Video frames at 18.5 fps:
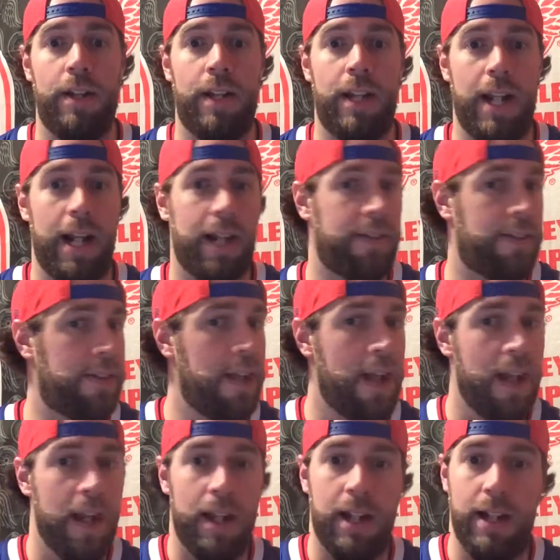
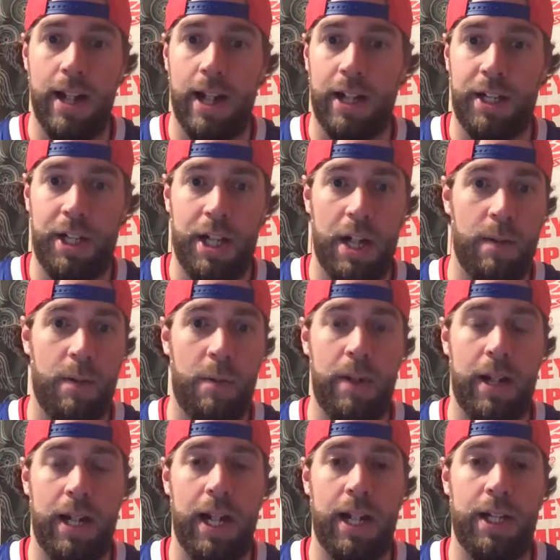And next year, when
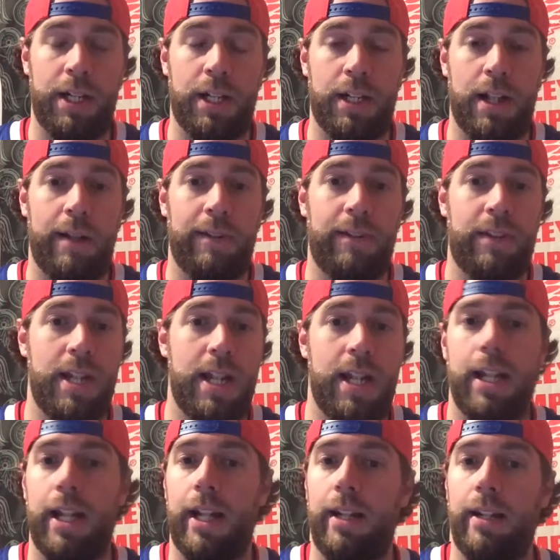we get
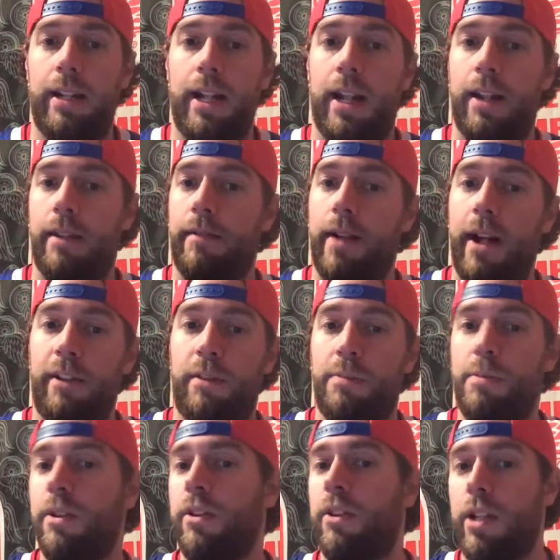Chalowski and
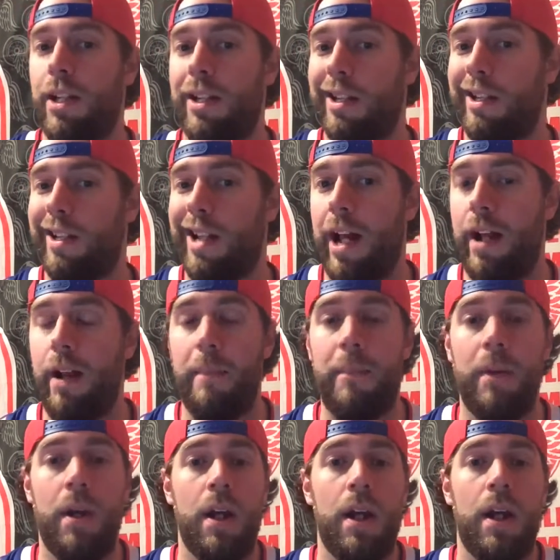Rasmussen in the
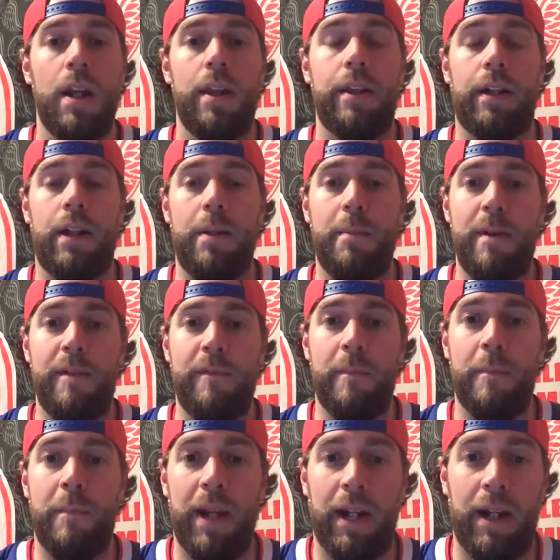lineup, they're going to be
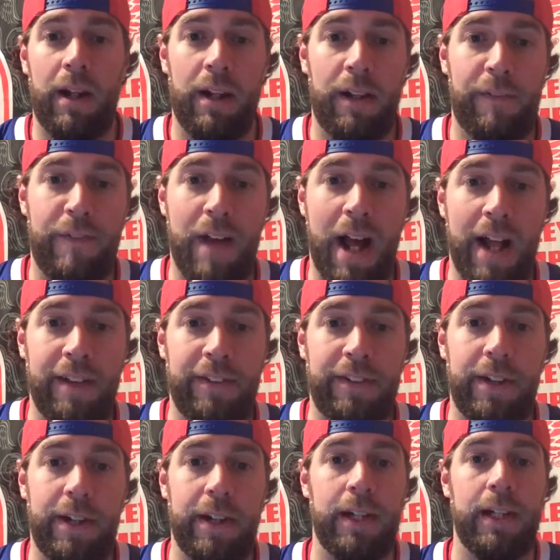even bigger and
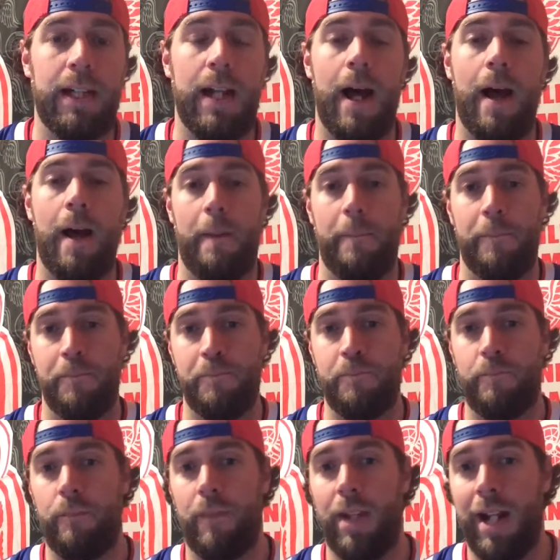faster.
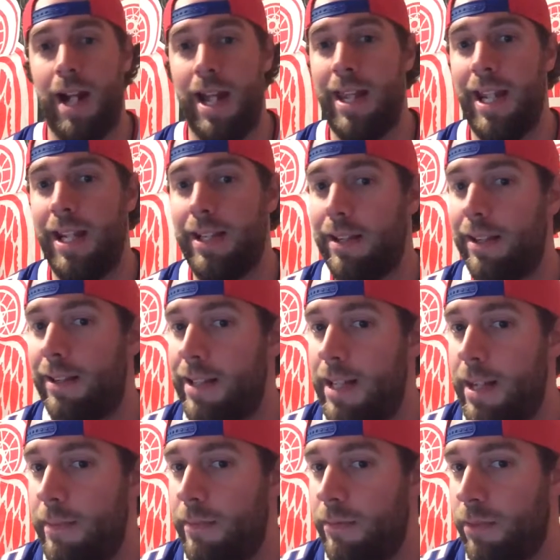And I think this
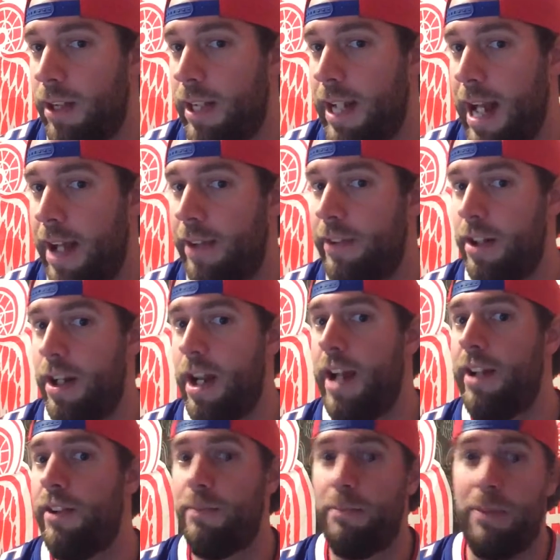team really has a
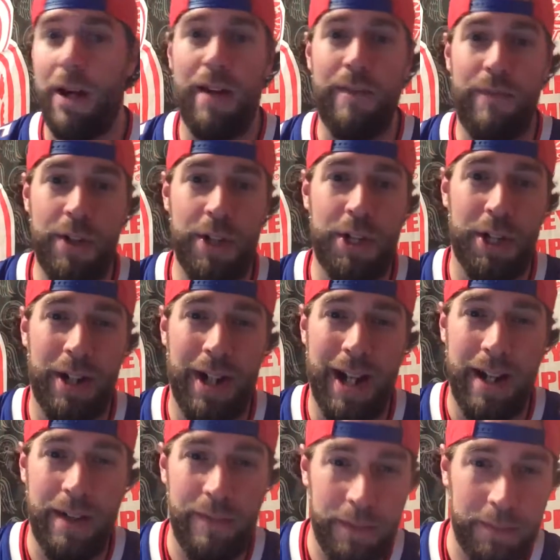nice, bright future
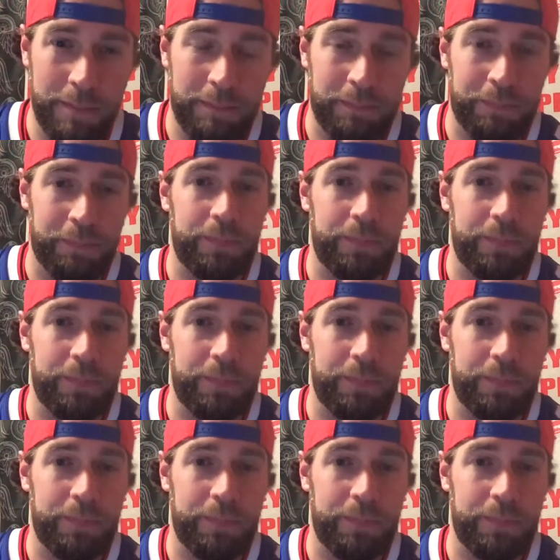ahead of them.